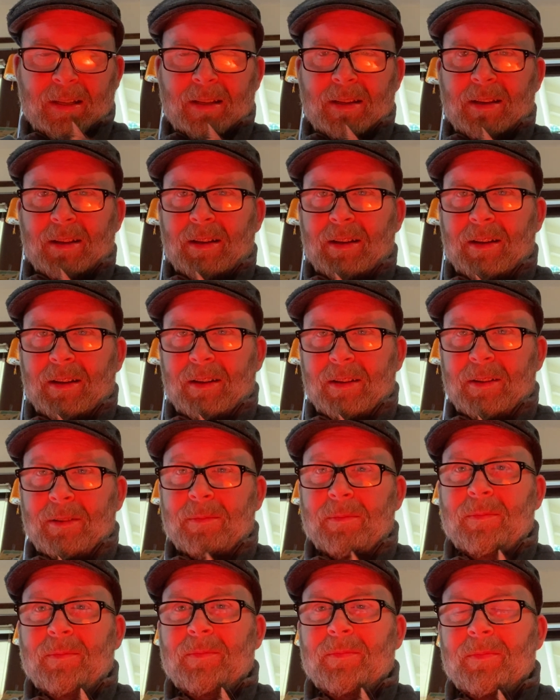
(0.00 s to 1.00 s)

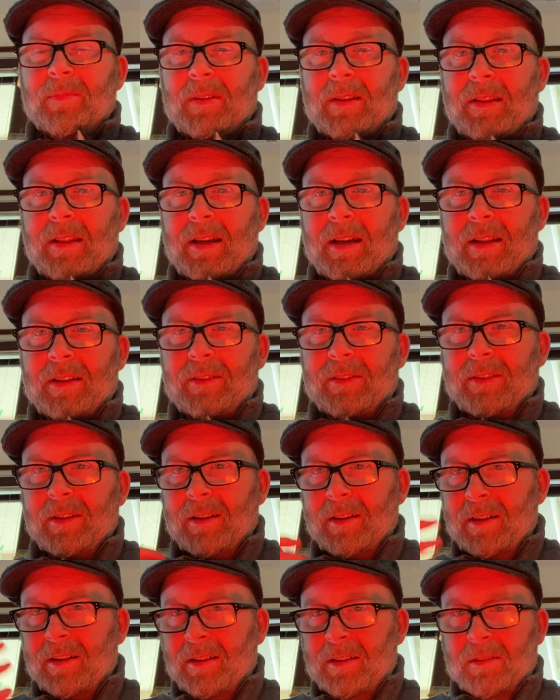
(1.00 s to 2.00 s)
That
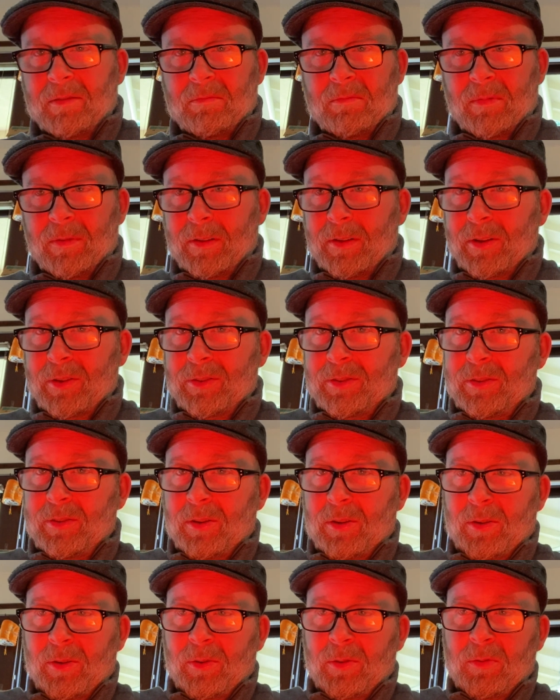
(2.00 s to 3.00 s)
there's
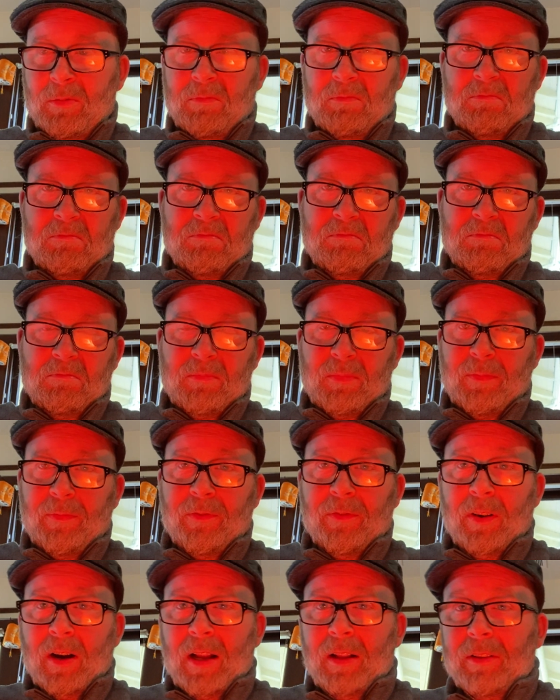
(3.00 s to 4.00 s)
no
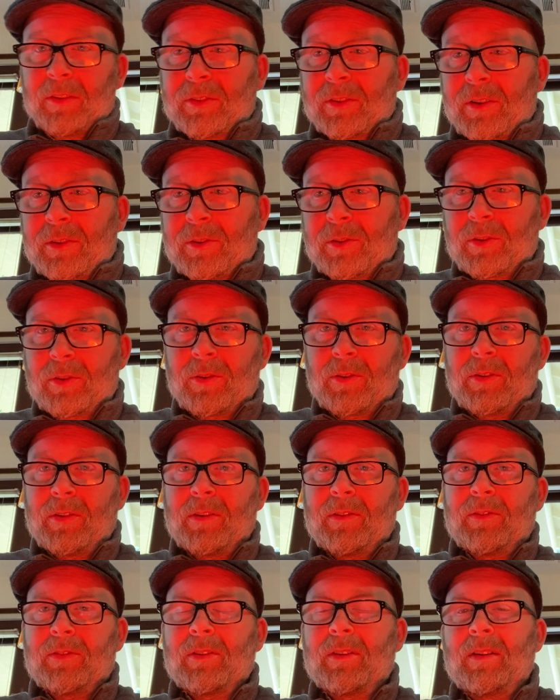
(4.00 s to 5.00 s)
violent
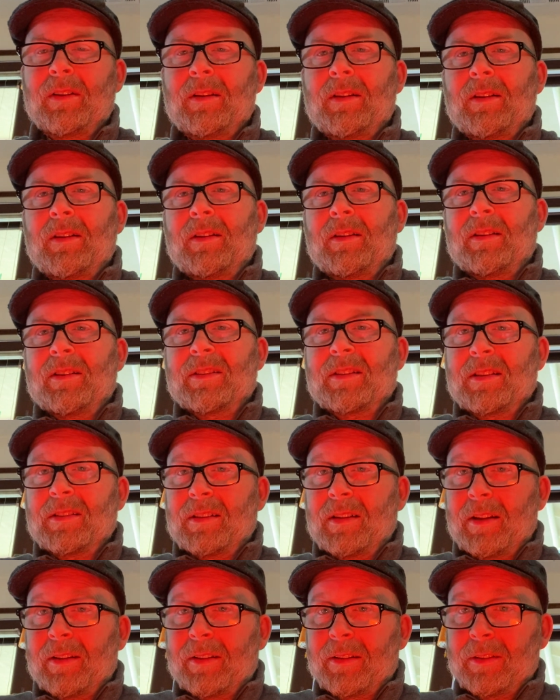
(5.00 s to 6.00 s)
undercurrent. This has
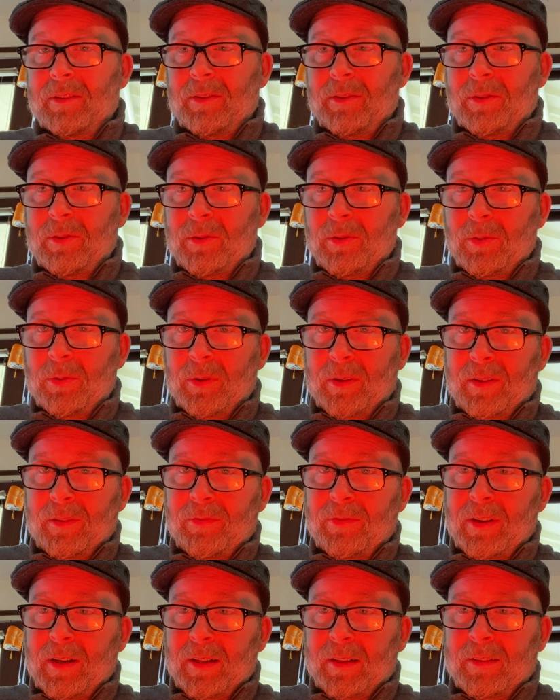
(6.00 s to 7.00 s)
nothing to do with the
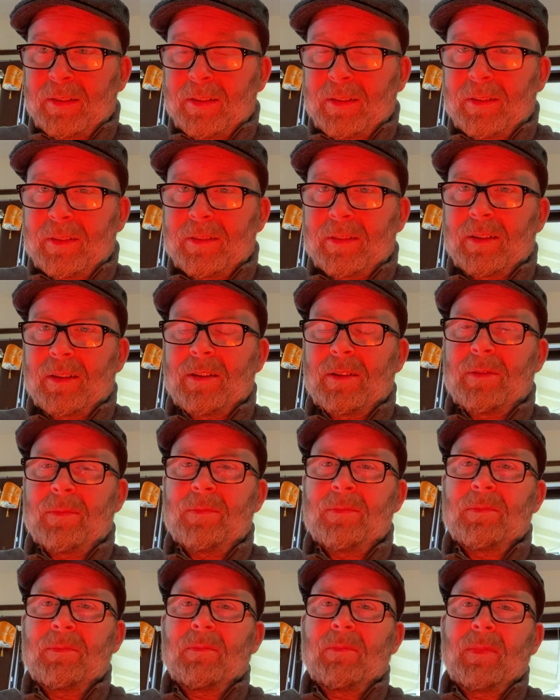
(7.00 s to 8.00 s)
fact that
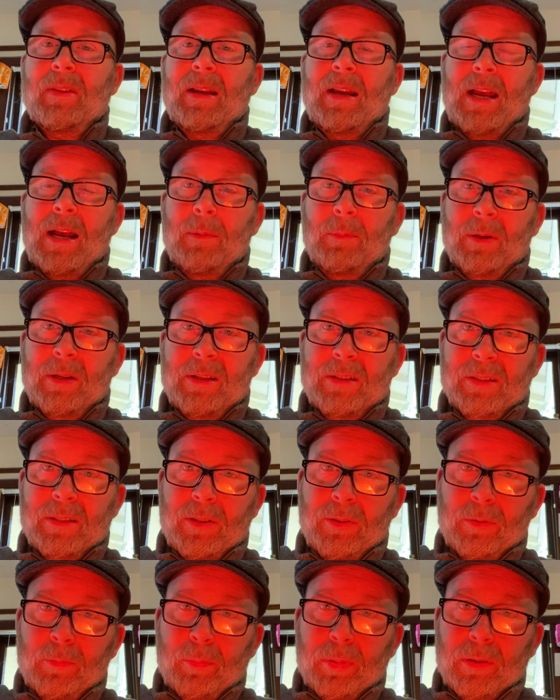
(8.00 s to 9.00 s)
Hamlet has
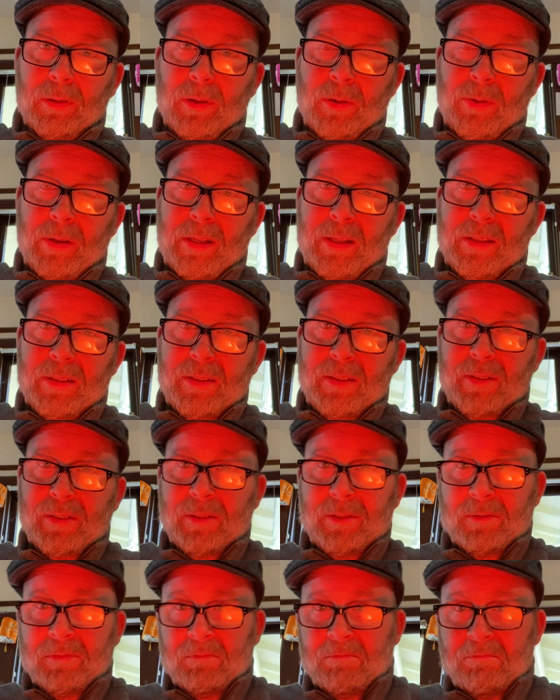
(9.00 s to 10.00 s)
killed Polonius,